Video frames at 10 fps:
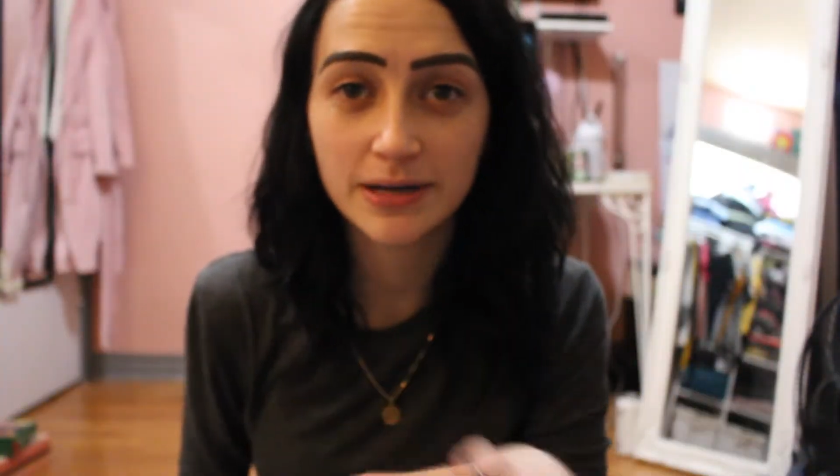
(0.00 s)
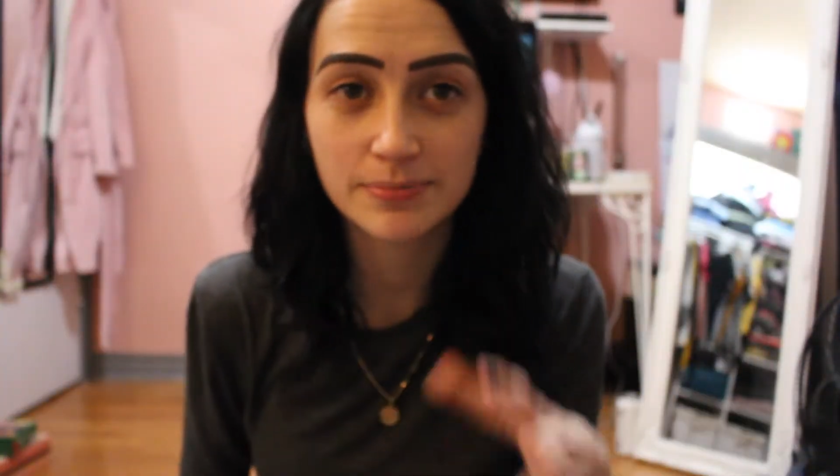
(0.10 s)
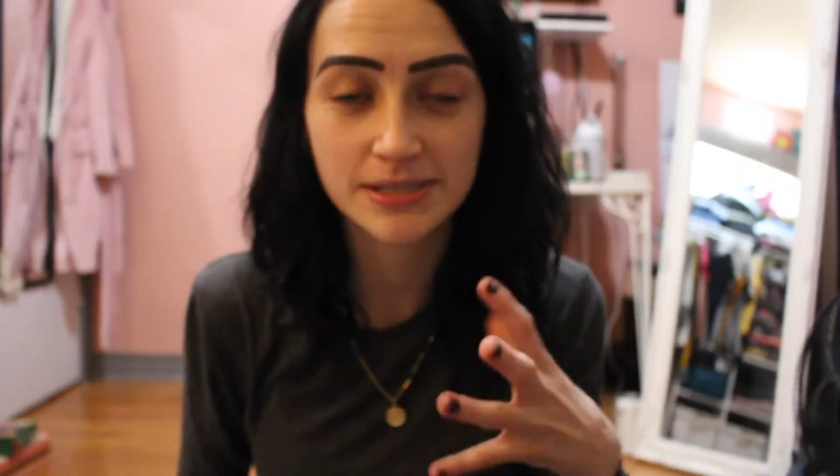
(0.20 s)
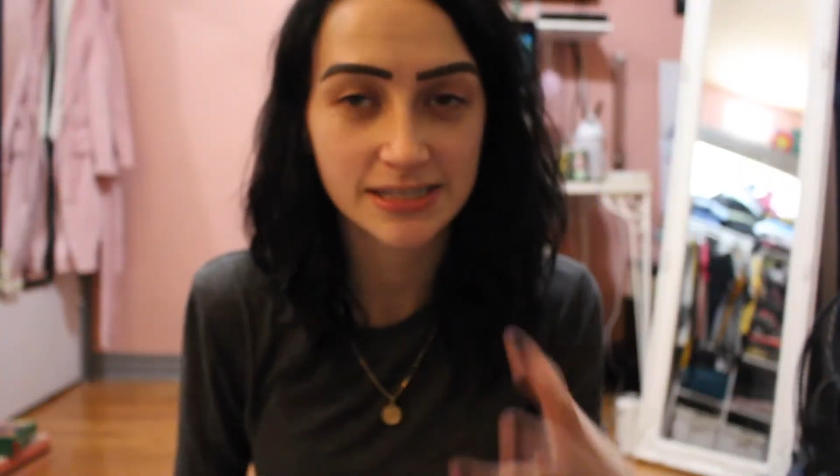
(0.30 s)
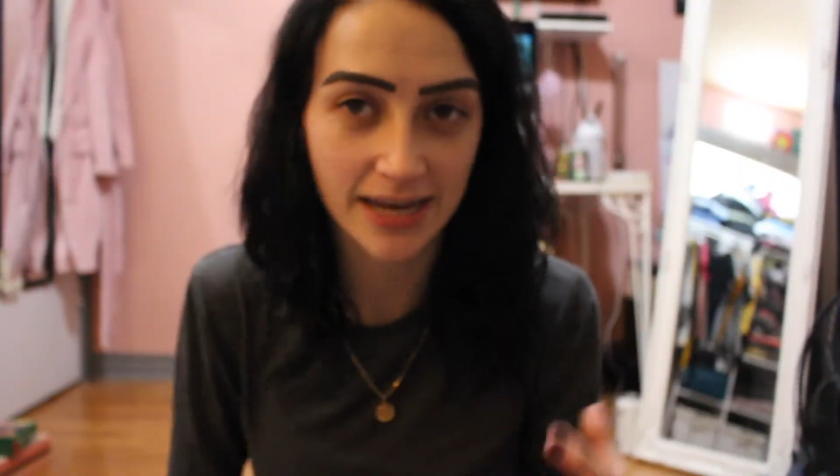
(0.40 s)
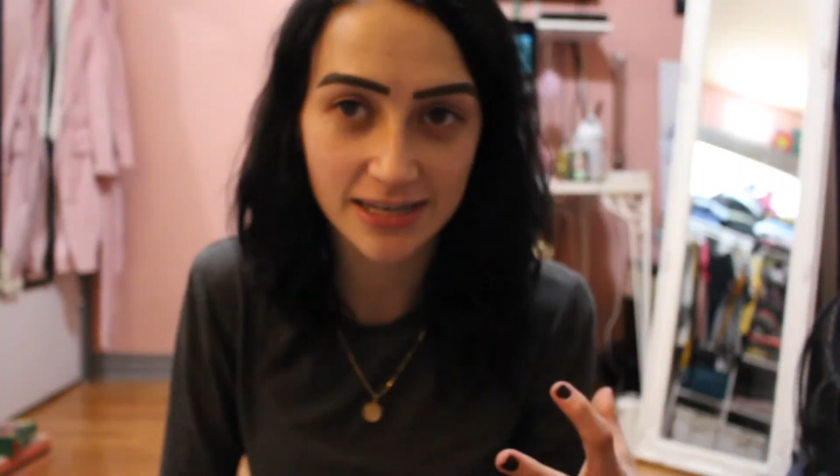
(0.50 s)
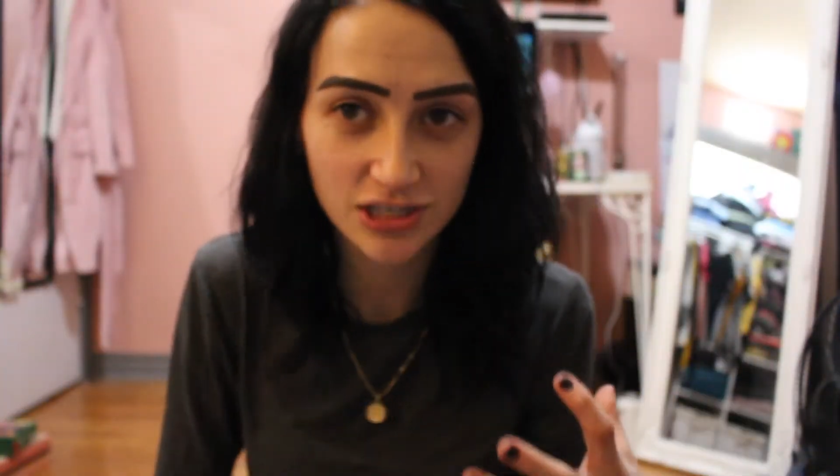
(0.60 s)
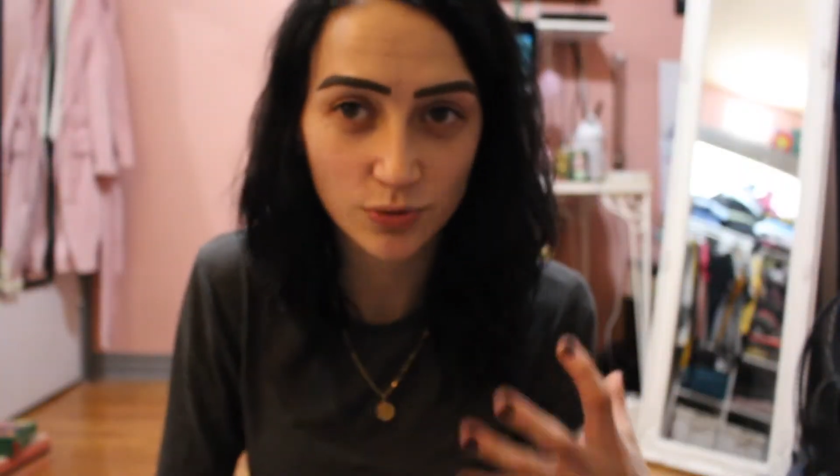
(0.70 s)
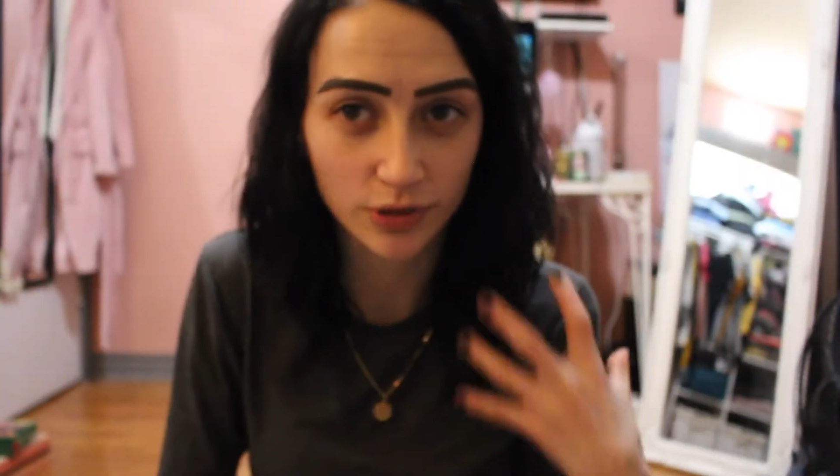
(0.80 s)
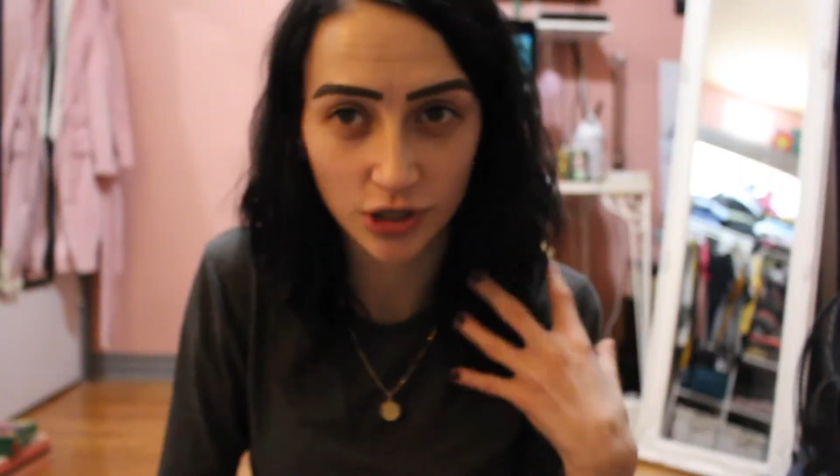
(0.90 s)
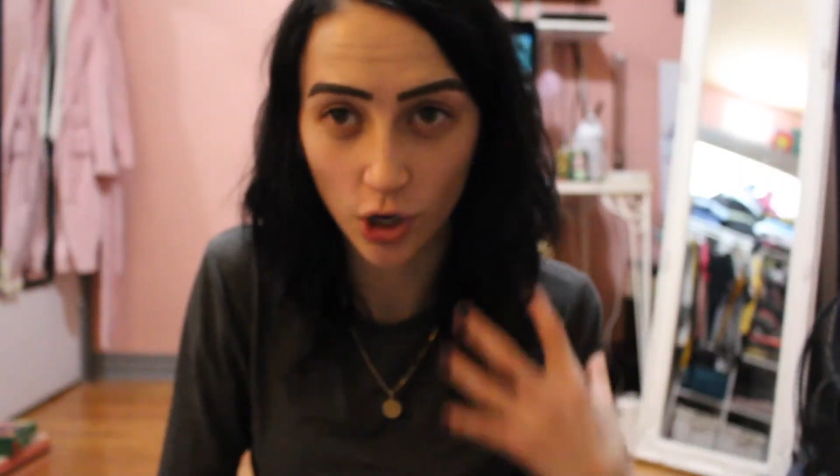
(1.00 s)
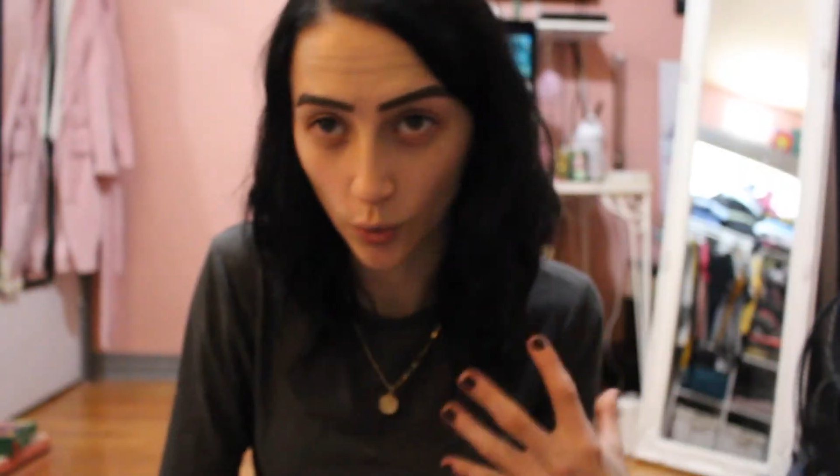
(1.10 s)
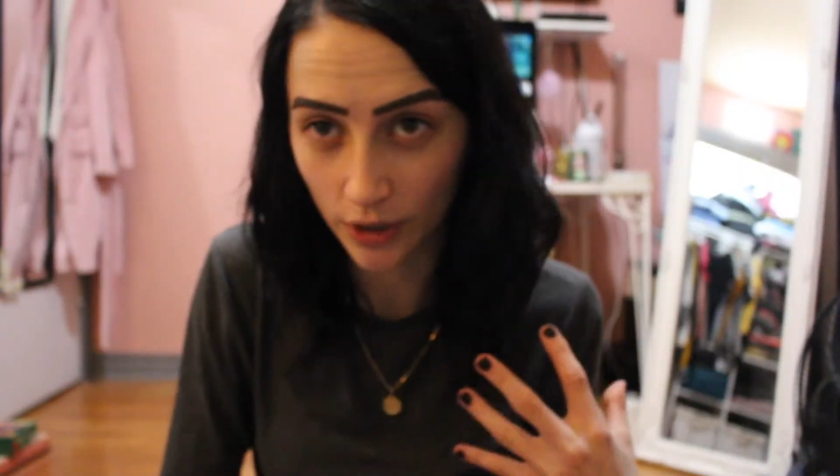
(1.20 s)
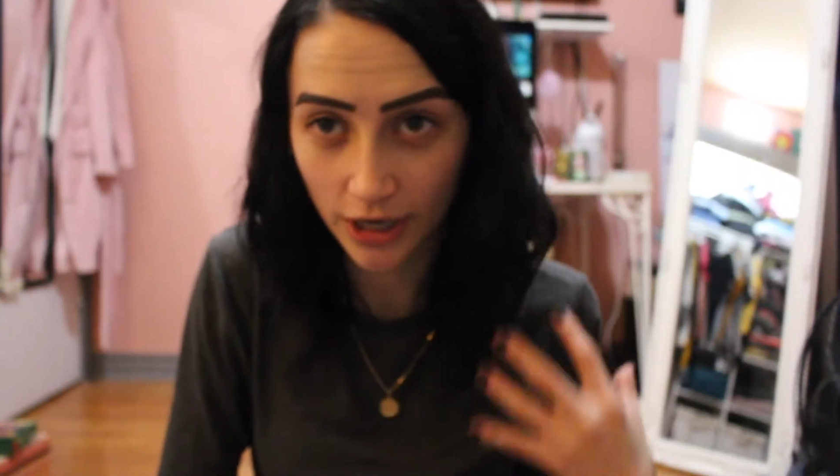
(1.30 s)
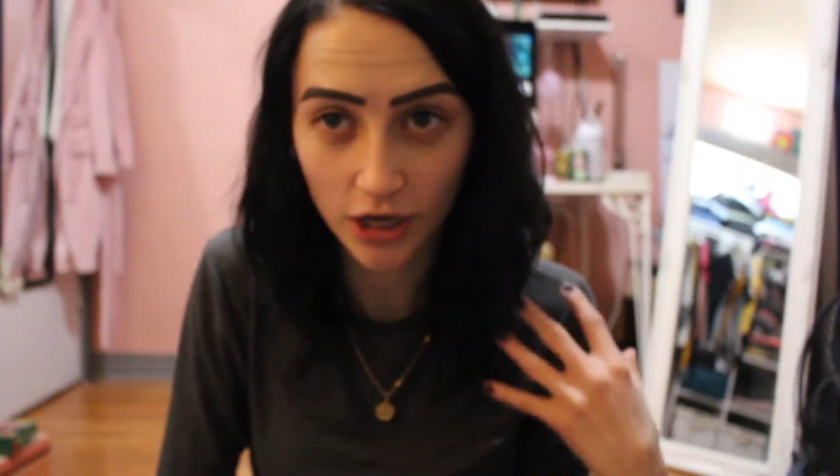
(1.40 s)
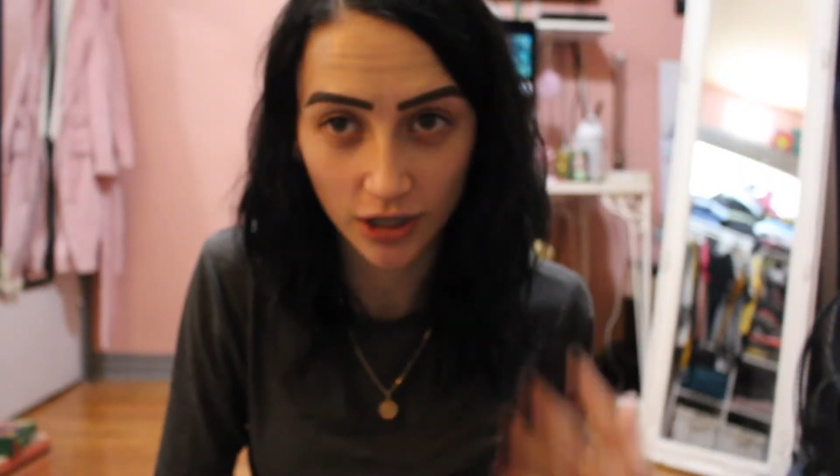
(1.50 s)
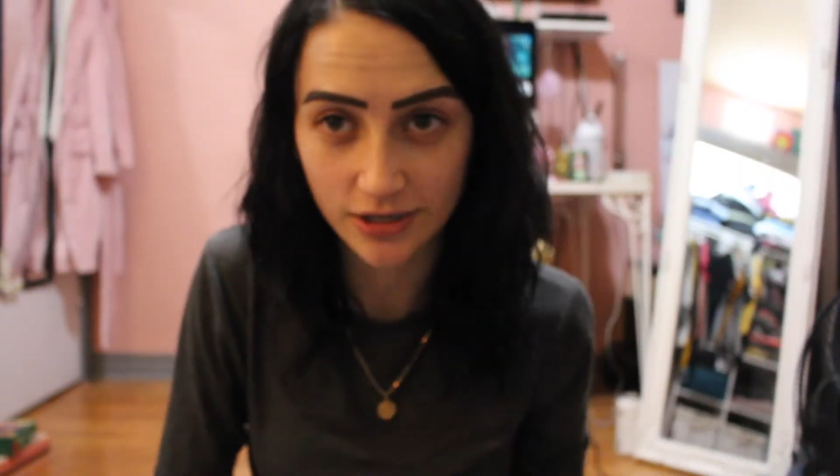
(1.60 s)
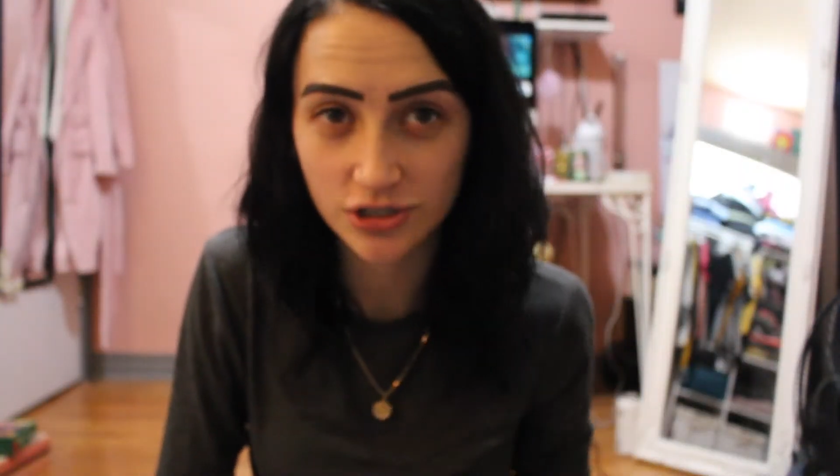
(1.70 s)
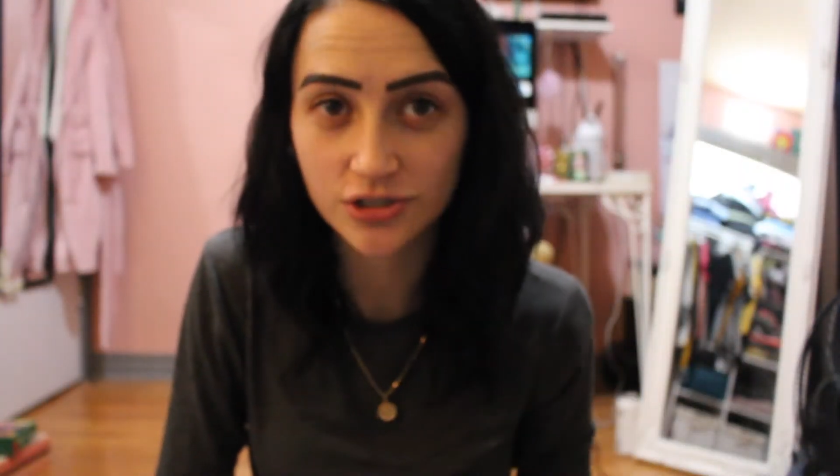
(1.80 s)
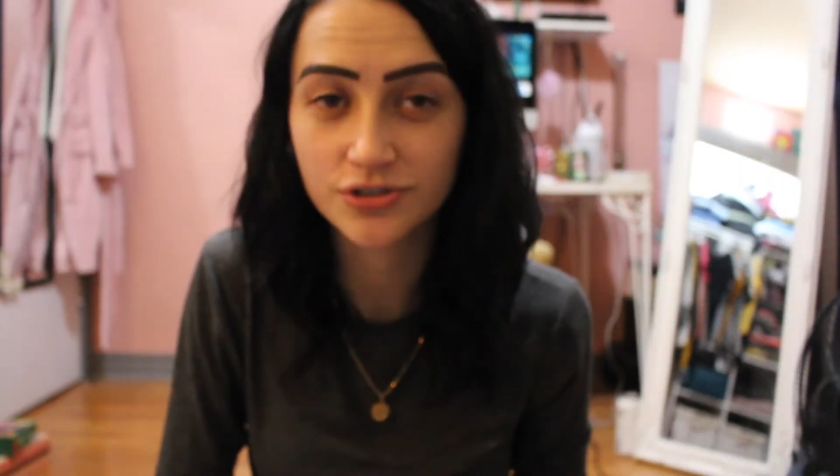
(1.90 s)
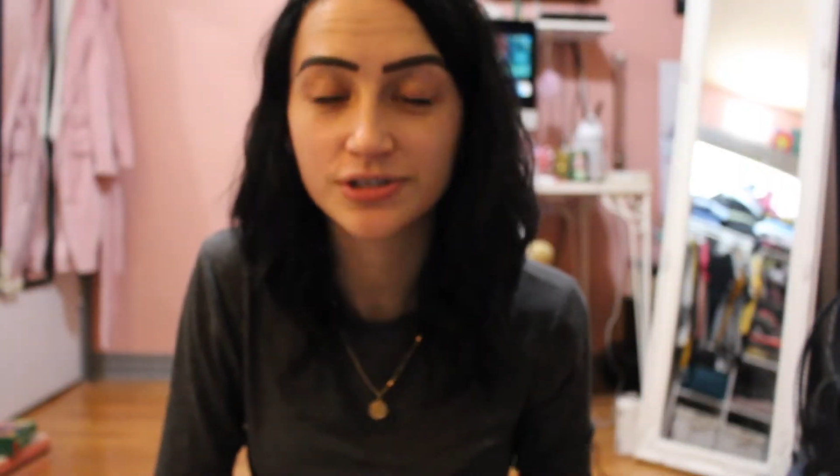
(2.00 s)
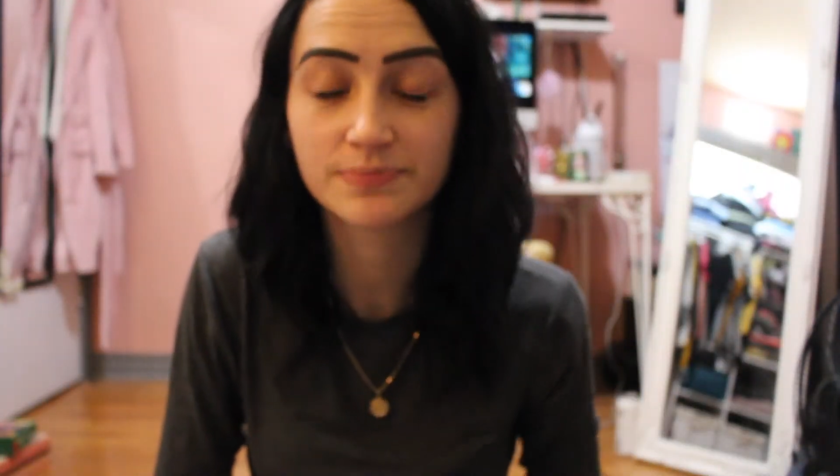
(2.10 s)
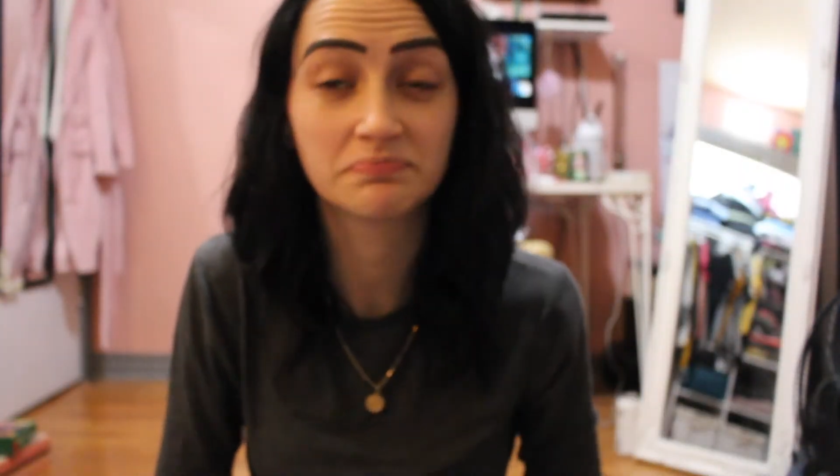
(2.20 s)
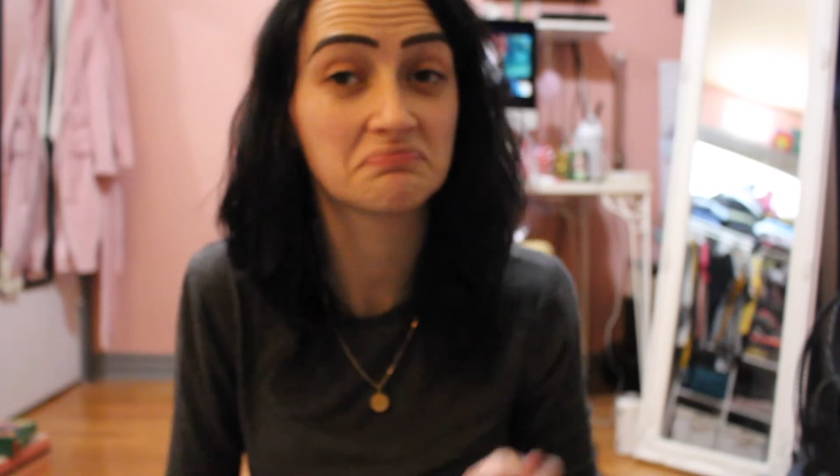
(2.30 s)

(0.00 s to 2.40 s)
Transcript: obsessed with coconut clusters